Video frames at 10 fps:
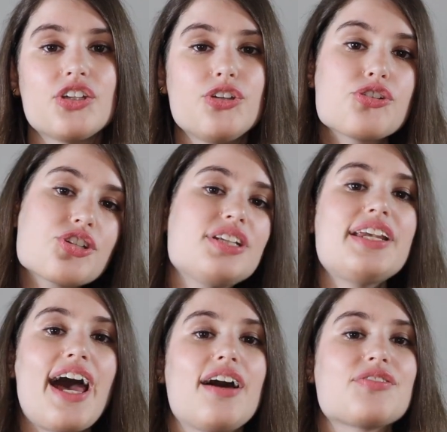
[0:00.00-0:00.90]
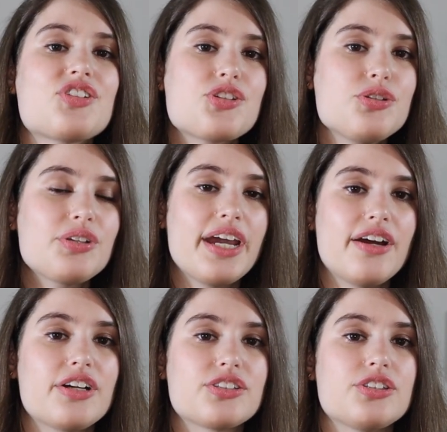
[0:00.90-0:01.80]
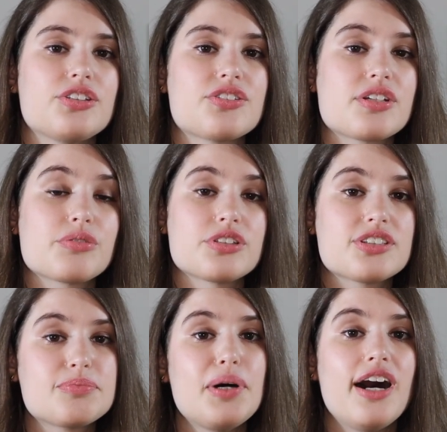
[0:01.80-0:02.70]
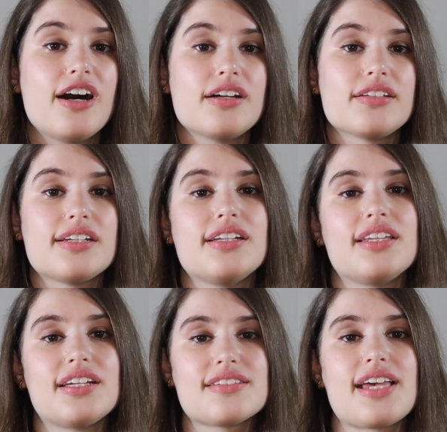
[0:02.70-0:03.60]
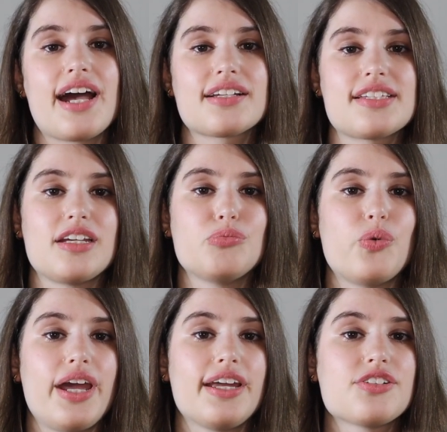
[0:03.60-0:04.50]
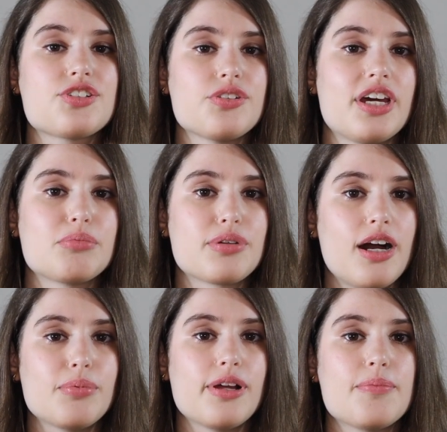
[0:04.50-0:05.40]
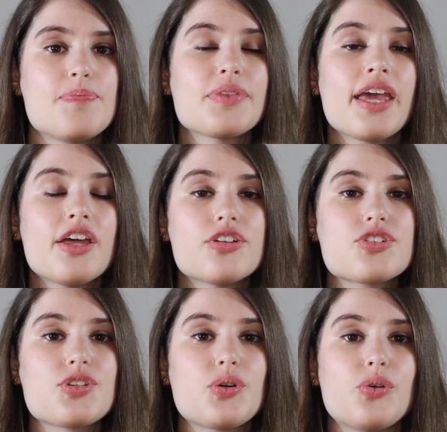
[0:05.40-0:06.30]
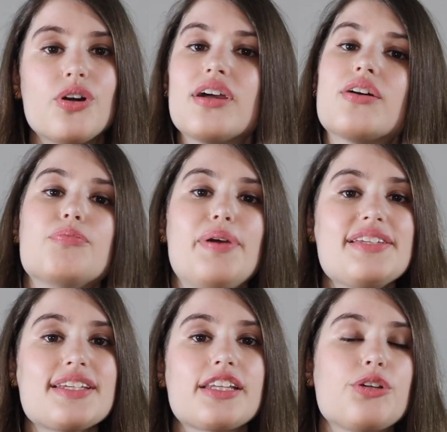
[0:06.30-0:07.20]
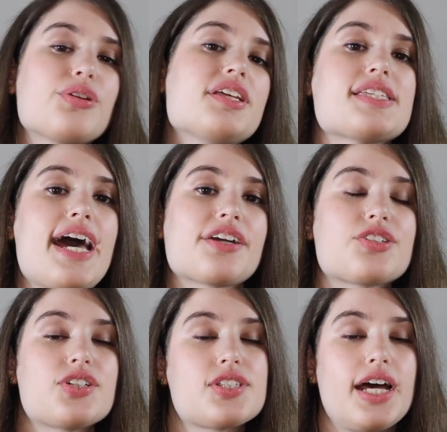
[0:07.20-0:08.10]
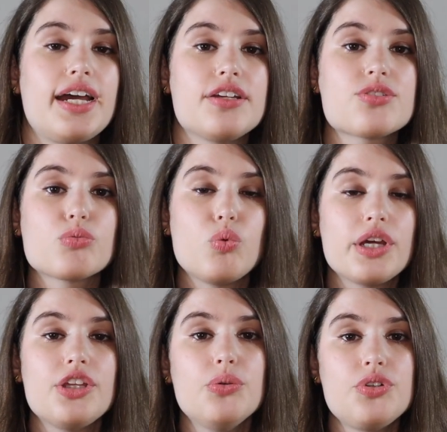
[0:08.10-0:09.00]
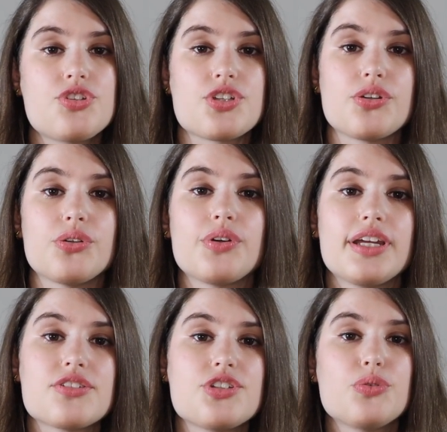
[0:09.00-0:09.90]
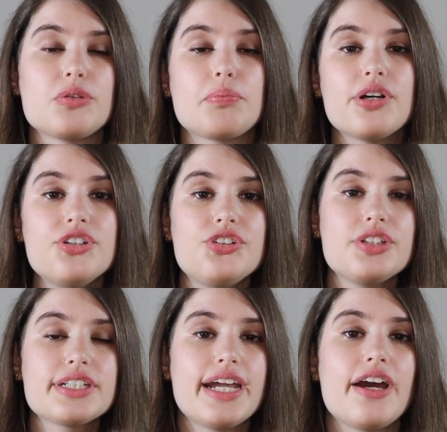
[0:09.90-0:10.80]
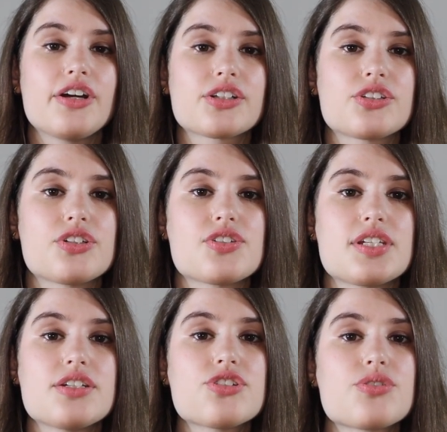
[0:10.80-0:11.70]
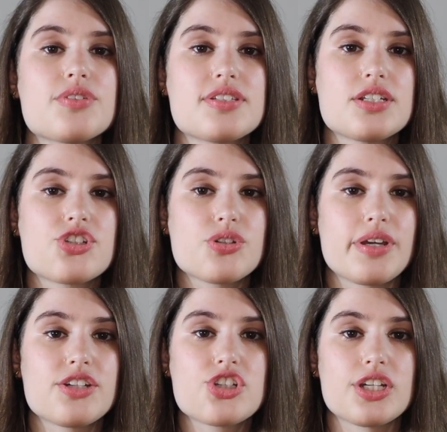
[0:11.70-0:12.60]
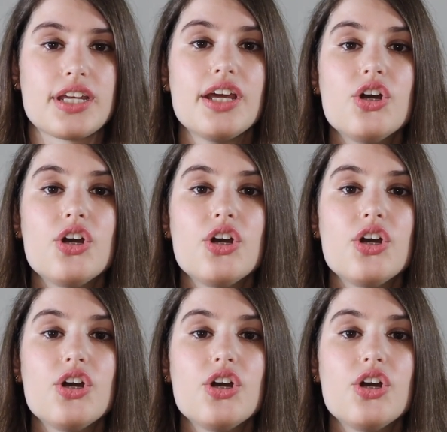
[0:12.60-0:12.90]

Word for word: you shouldn't have two characters that respond in the exact same way to that problem. So basically, with this exercise, what you would do is you would put your characters into a situation